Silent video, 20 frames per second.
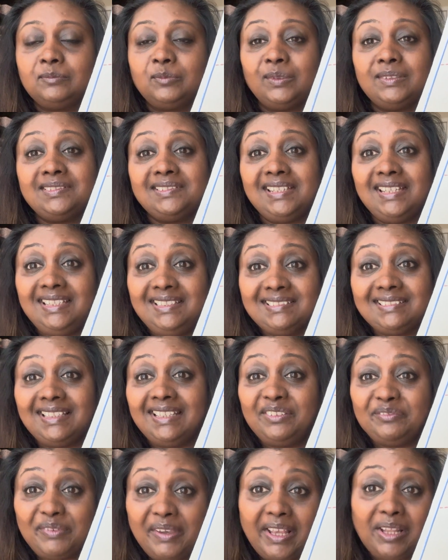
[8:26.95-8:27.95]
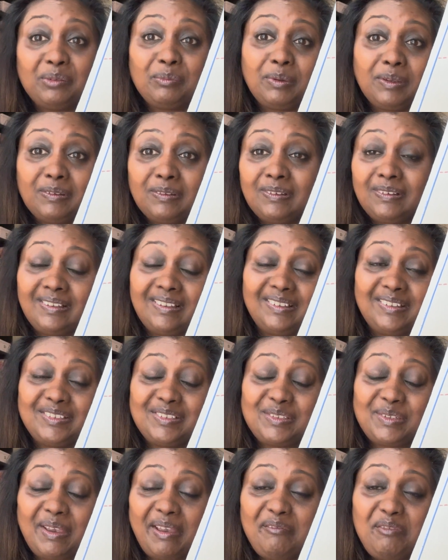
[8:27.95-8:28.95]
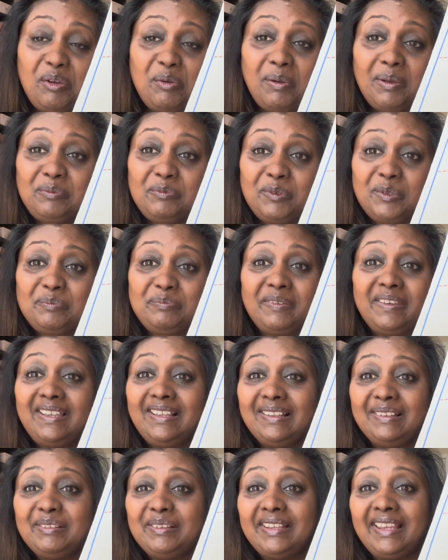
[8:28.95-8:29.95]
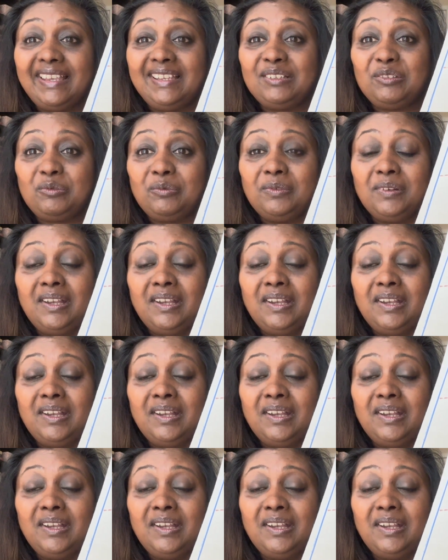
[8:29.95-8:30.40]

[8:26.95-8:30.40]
what's easily available to everyone would be like